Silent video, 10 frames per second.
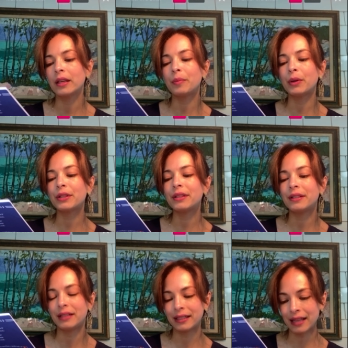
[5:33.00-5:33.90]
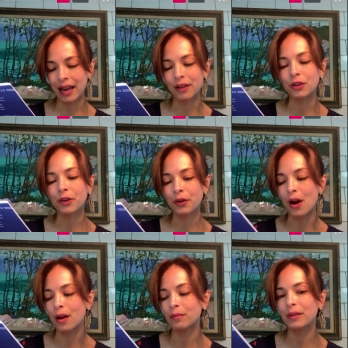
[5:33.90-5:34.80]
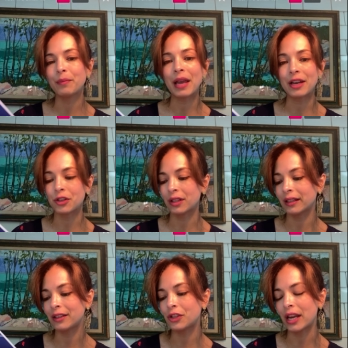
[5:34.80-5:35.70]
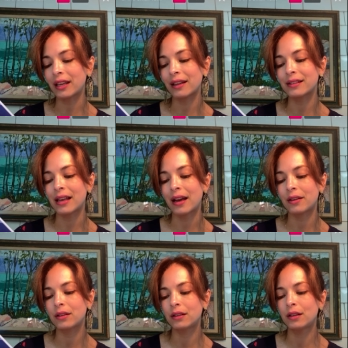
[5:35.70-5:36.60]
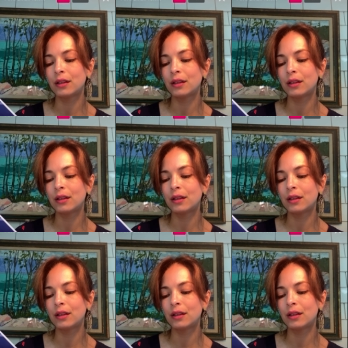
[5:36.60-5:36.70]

He put his hand on her arm, impatiently shaking his head.